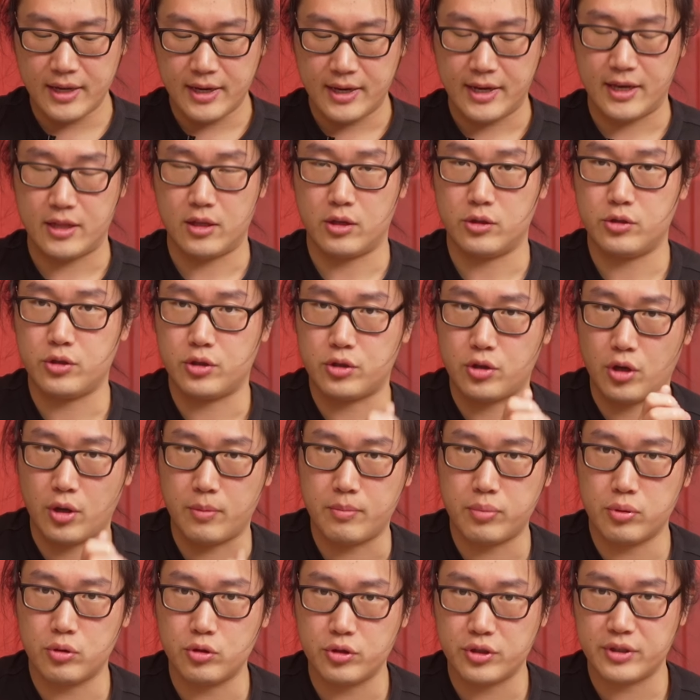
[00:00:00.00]
and also don't
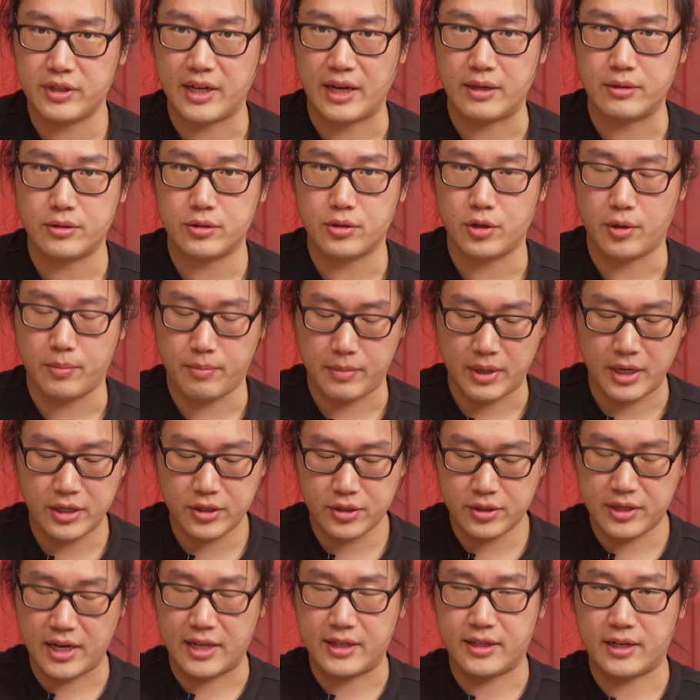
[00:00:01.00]
push down so
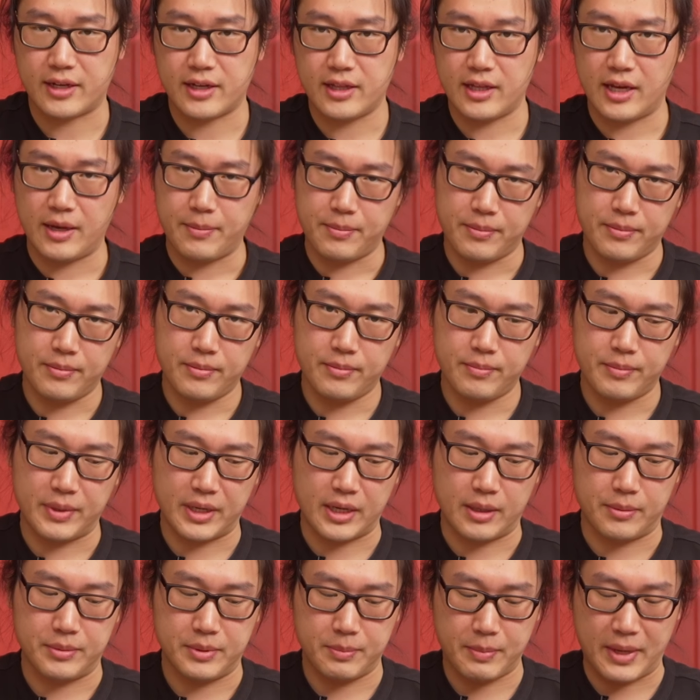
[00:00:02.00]
much that the clay
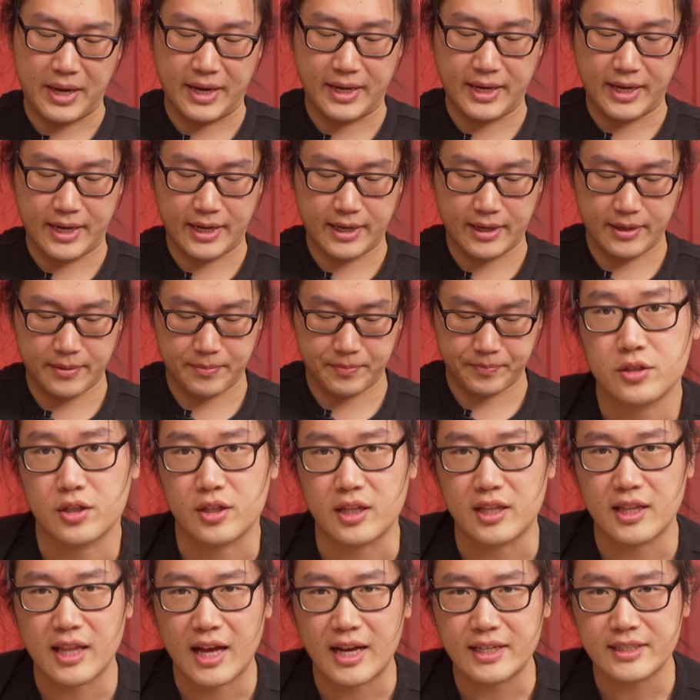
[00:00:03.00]
becomes pancake. So
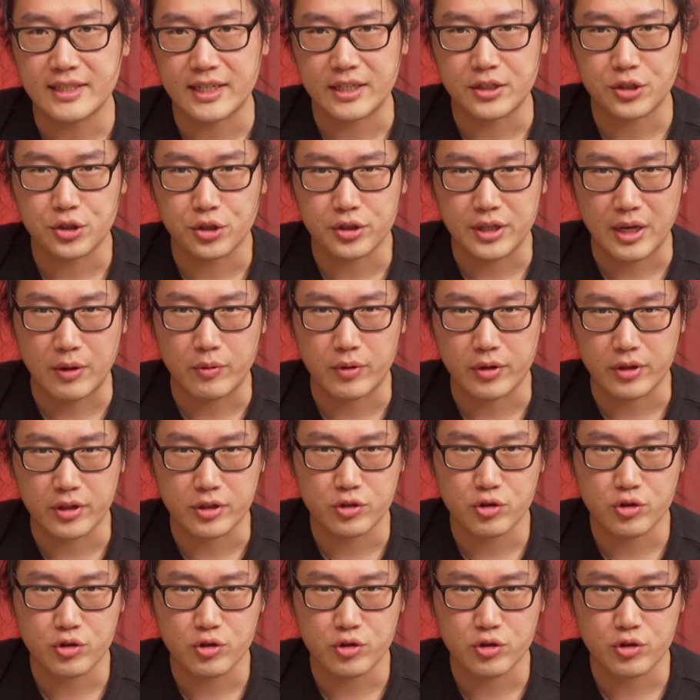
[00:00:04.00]
the last issue that we're gonna